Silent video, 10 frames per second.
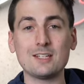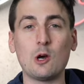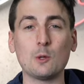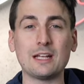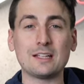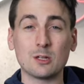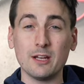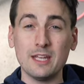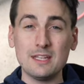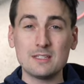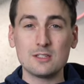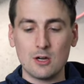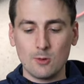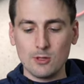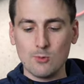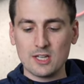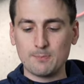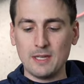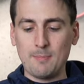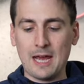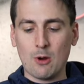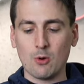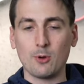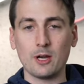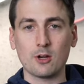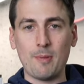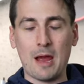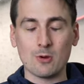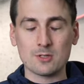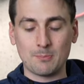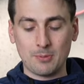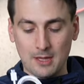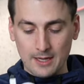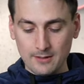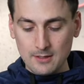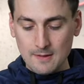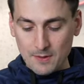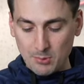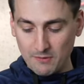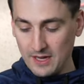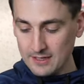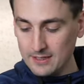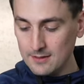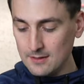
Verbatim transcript: note that there is no USB power brick or power supply provided.